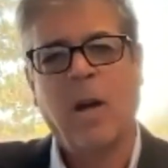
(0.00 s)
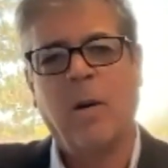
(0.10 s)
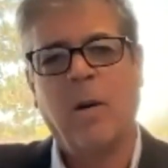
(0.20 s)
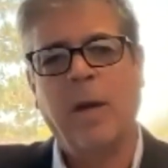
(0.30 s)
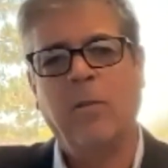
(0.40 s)

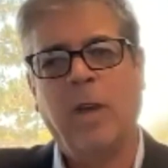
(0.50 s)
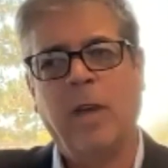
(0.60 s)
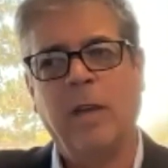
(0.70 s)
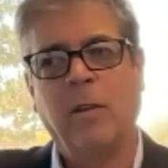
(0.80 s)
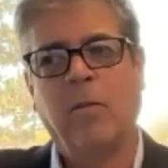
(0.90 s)
And
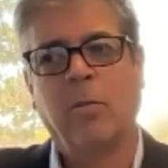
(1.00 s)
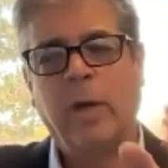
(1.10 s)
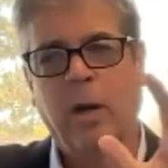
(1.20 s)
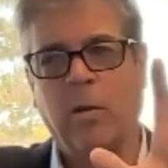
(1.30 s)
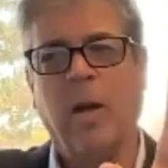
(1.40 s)
taking the
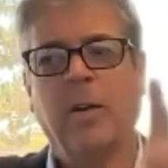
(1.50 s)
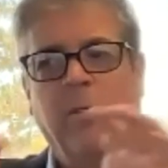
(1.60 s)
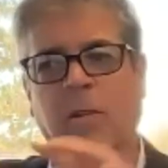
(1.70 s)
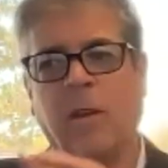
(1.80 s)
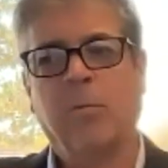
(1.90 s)
3
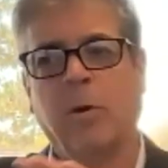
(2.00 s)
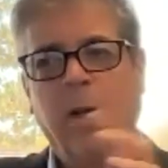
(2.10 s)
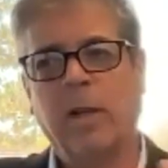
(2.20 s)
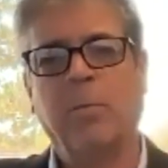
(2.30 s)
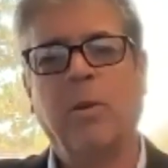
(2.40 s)
airlines and
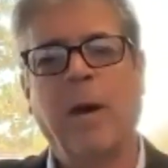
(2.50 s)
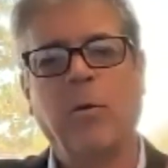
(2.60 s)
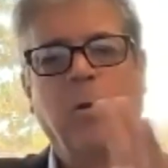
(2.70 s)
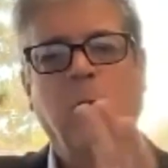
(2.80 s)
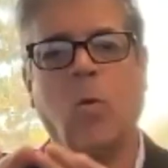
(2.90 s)
bringing them
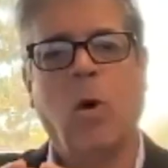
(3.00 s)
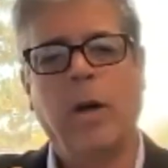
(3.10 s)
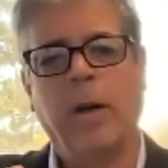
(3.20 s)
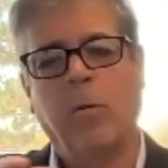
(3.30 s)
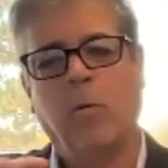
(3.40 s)
down to
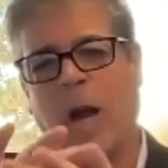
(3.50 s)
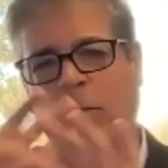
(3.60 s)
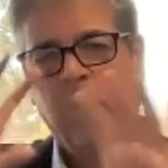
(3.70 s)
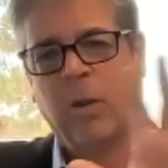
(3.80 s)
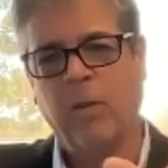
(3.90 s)
1,
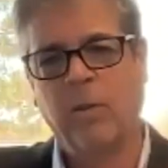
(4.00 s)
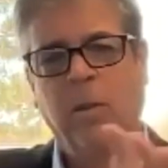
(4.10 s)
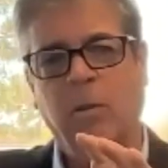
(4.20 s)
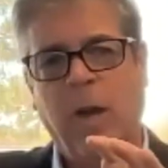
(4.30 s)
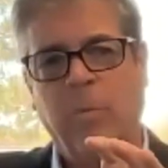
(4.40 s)

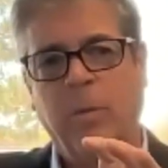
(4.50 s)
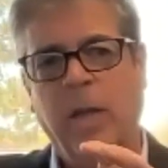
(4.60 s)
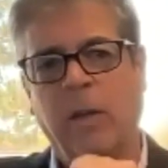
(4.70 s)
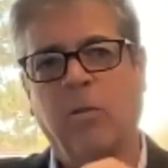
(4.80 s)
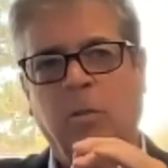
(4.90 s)
rationalizing those
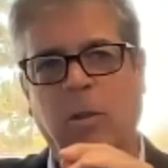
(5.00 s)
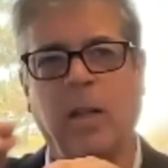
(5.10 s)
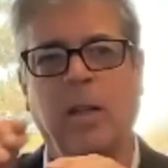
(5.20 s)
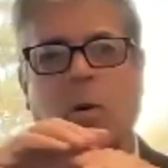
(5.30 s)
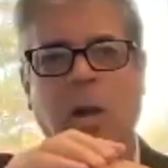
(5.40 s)
applications,
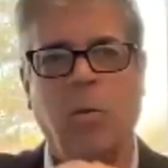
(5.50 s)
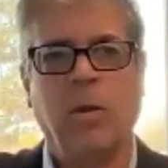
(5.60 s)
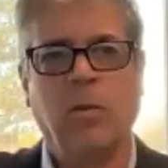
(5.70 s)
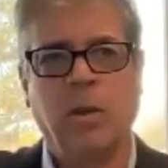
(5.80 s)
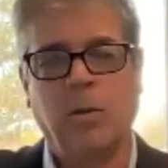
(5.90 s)
getting the right
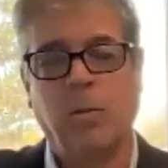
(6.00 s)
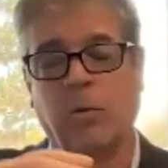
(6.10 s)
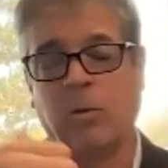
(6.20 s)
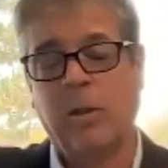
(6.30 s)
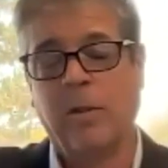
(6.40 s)
ones in,
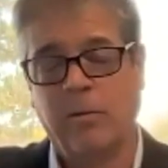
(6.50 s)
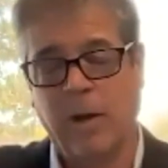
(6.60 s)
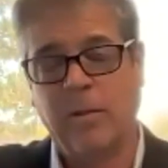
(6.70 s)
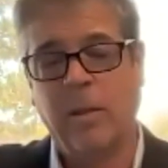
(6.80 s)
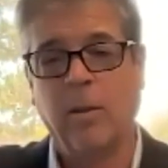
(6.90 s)
especially that
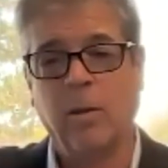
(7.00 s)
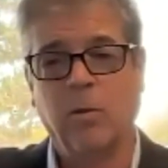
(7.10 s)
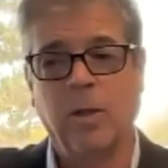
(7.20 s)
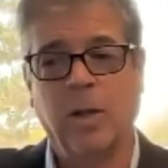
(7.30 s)
affected those,